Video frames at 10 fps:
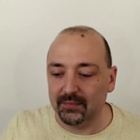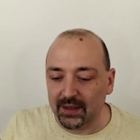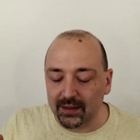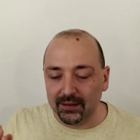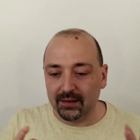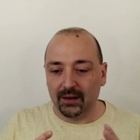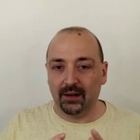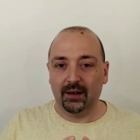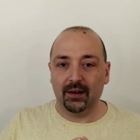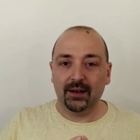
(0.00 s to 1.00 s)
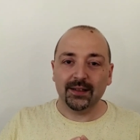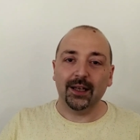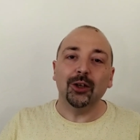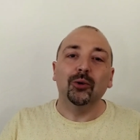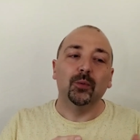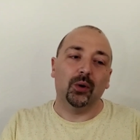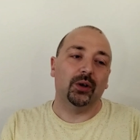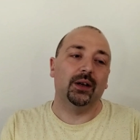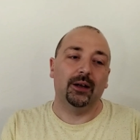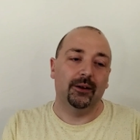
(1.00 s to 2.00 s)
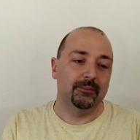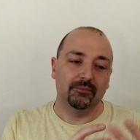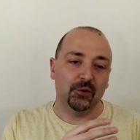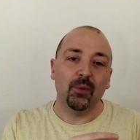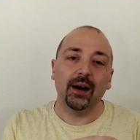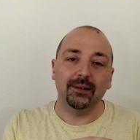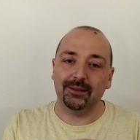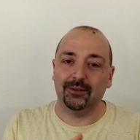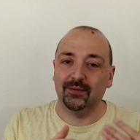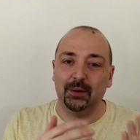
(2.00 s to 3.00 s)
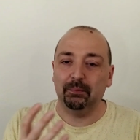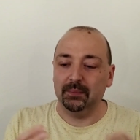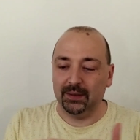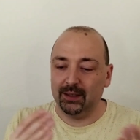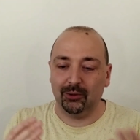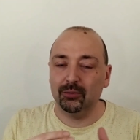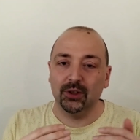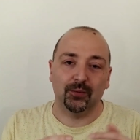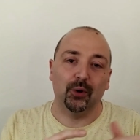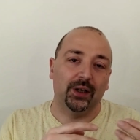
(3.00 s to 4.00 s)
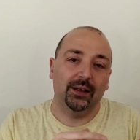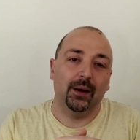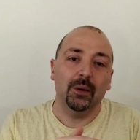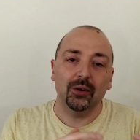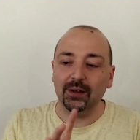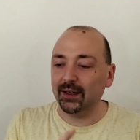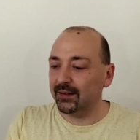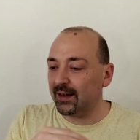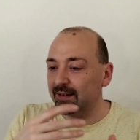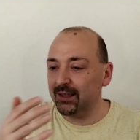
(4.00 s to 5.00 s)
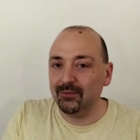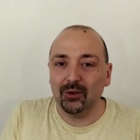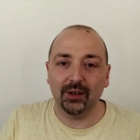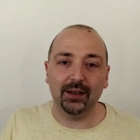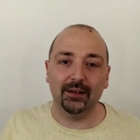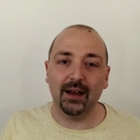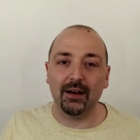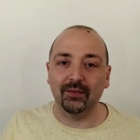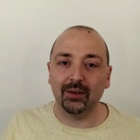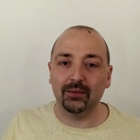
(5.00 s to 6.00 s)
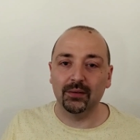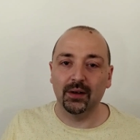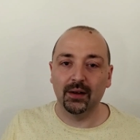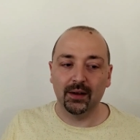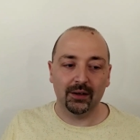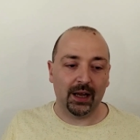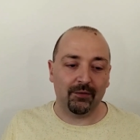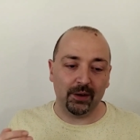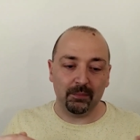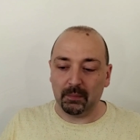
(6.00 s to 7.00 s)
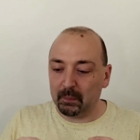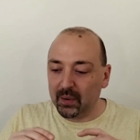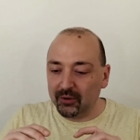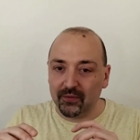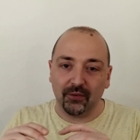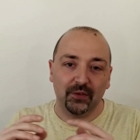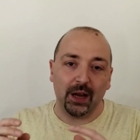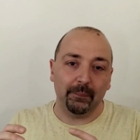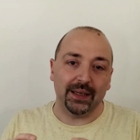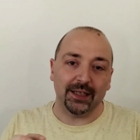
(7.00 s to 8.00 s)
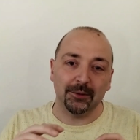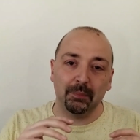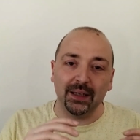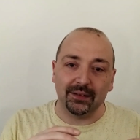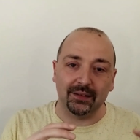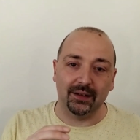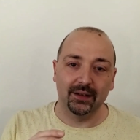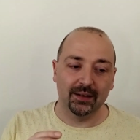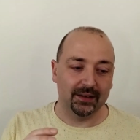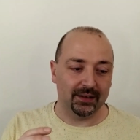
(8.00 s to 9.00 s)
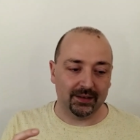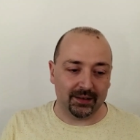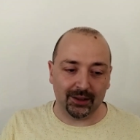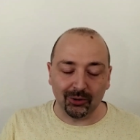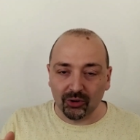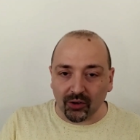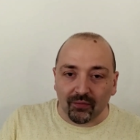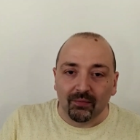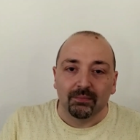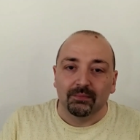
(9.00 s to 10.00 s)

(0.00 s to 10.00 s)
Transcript: right. Let's say you work, one of the two is working in the morning and the other is working in the afternoon. Both of them, they split the duty of